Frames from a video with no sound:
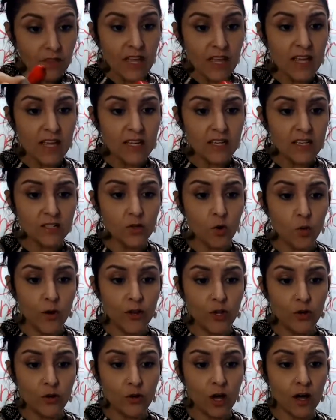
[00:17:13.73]
is
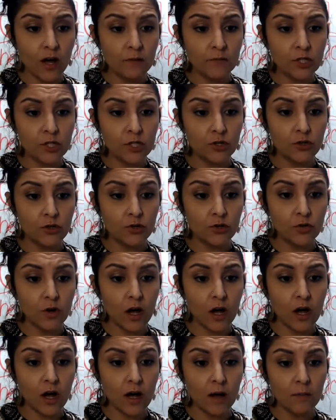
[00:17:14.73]
when you come to
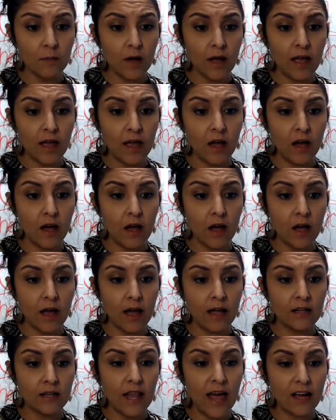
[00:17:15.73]

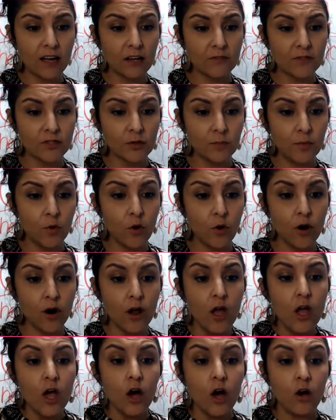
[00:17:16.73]
and lack of
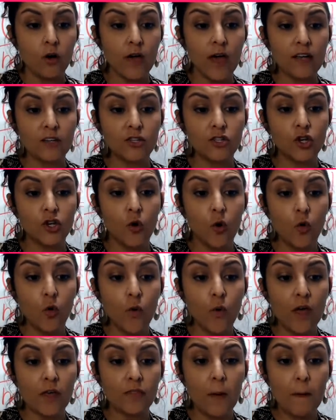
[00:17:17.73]
support. Okay, so
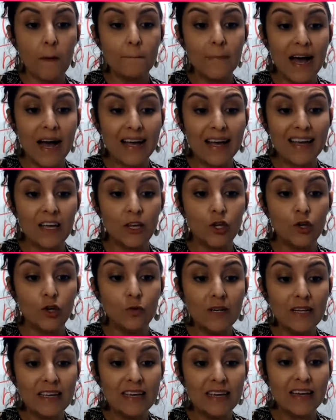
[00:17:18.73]
with my
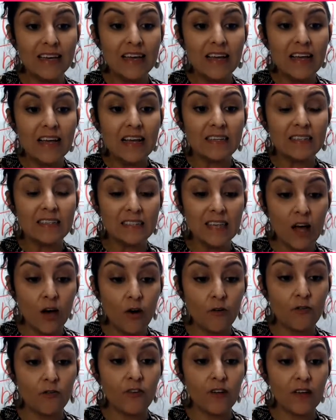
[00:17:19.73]
unique
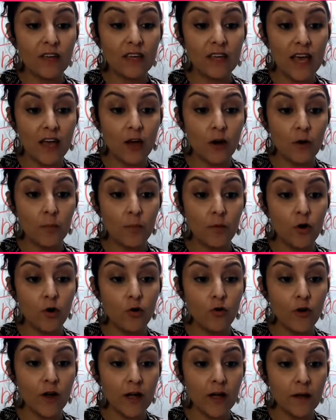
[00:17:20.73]
self-care
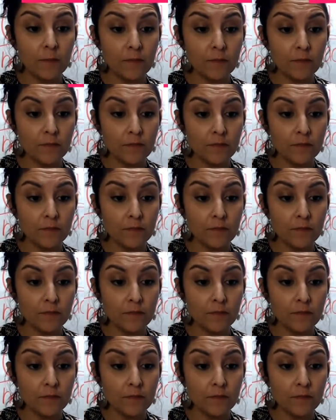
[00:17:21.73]
program,